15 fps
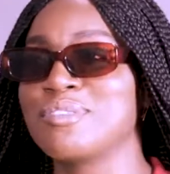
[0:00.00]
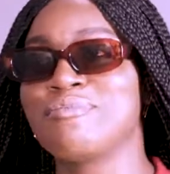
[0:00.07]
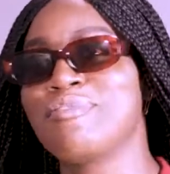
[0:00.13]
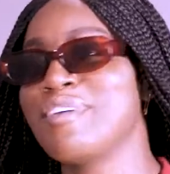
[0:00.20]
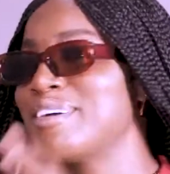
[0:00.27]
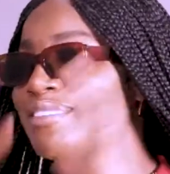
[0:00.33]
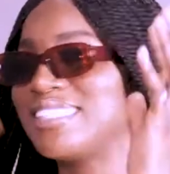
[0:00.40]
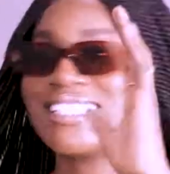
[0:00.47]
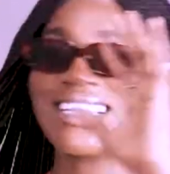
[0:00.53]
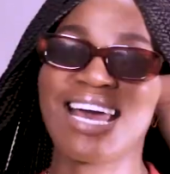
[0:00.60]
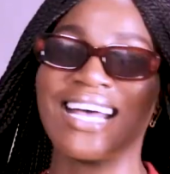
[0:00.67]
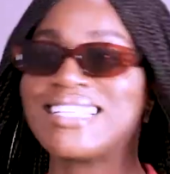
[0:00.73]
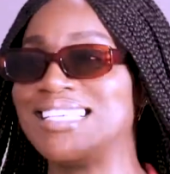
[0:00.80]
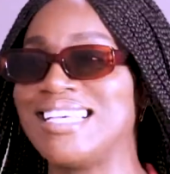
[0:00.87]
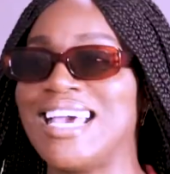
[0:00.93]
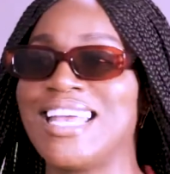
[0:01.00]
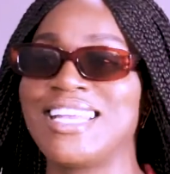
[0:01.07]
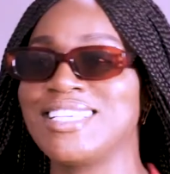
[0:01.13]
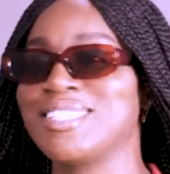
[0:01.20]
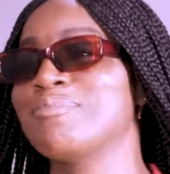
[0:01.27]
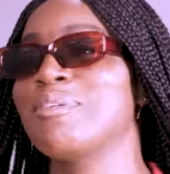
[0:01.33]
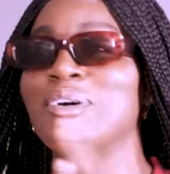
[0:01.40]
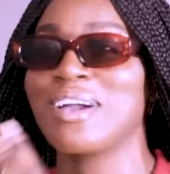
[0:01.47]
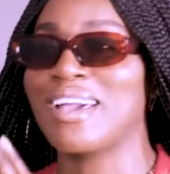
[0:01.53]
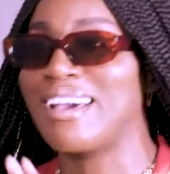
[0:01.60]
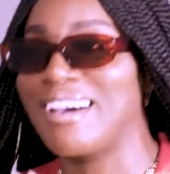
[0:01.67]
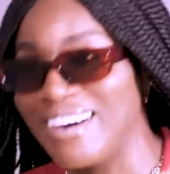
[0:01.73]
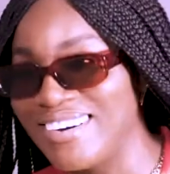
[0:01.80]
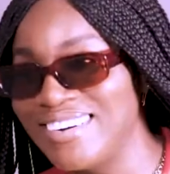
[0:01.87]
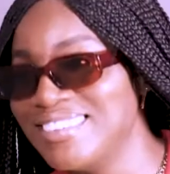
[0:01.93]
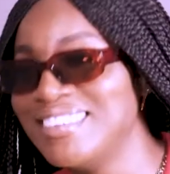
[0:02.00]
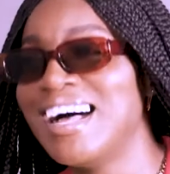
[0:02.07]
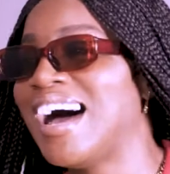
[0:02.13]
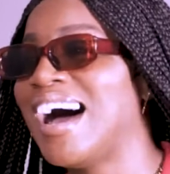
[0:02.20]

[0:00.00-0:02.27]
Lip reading: very scatty and a small girl